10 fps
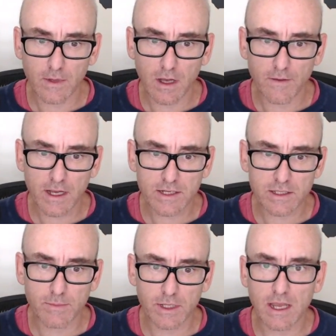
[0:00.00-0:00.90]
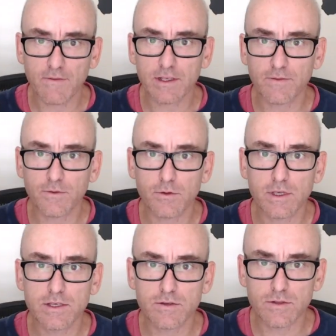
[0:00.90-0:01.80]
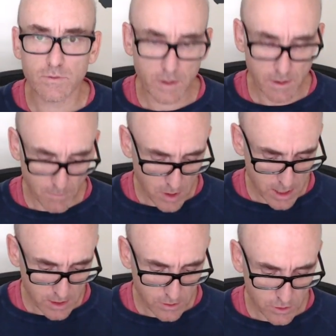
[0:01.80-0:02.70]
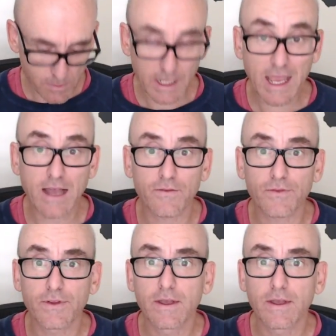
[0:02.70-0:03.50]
I've actually been having a few issues with my YouTube account